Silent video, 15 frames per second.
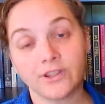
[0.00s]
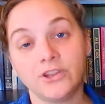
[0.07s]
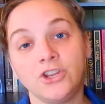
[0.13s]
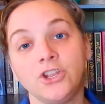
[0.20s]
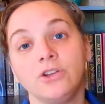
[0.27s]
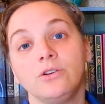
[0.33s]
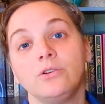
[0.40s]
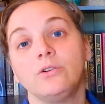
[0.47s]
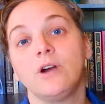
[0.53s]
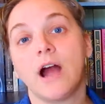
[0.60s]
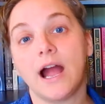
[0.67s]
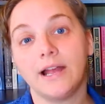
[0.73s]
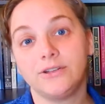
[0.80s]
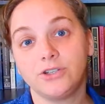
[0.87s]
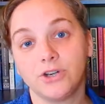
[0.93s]
than you,
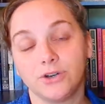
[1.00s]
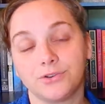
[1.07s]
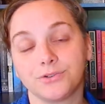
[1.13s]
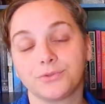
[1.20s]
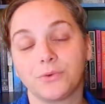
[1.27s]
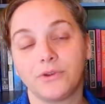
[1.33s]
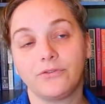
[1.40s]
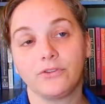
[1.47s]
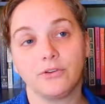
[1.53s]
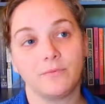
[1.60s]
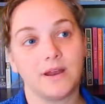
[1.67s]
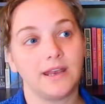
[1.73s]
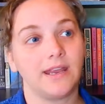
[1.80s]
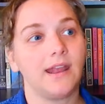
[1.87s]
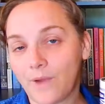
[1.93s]
I chose One for the
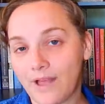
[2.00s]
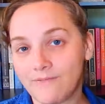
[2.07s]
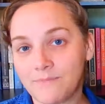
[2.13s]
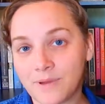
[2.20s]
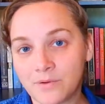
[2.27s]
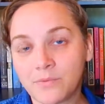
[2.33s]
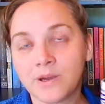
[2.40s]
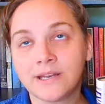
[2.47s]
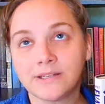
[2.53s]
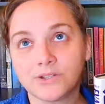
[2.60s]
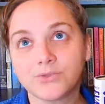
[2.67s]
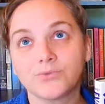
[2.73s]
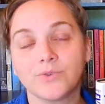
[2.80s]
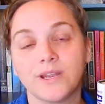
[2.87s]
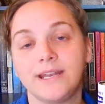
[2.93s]
Money. I've been wanting
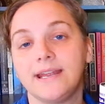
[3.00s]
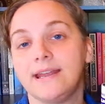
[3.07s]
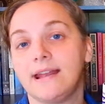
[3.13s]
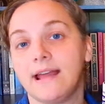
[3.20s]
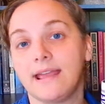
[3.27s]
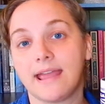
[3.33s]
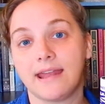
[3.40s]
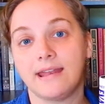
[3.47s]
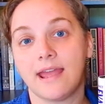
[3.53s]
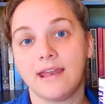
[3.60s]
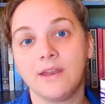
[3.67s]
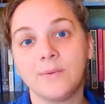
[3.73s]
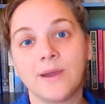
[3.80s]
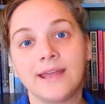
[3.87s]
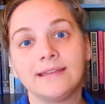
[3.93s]
to read it again
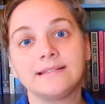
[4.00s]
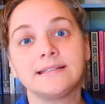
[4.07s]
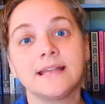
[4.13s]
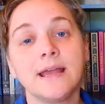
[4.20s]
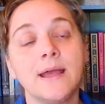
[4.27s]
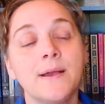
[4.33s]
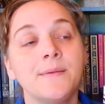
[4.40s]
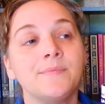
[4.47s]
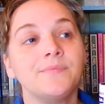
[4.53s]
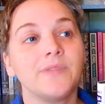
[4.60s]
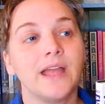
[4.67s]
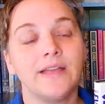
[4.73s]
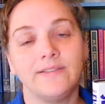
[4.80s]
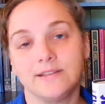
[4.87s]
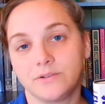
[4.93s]
anyways,
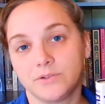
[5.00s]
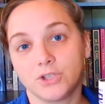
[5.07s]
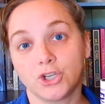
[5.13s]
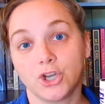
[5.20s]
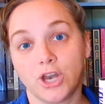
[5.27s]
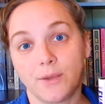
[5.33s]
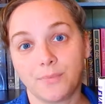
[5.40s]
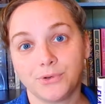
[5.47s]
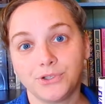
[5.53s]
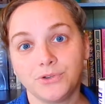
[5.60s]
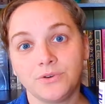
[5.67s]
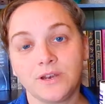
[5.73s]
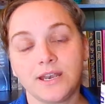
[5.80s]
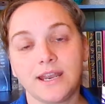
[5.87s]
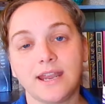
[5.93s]
and this was a good
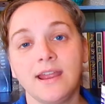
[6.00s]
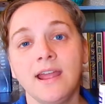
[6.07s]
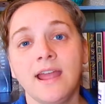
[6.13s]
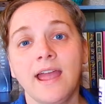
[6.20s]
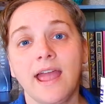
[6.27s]
opportunity.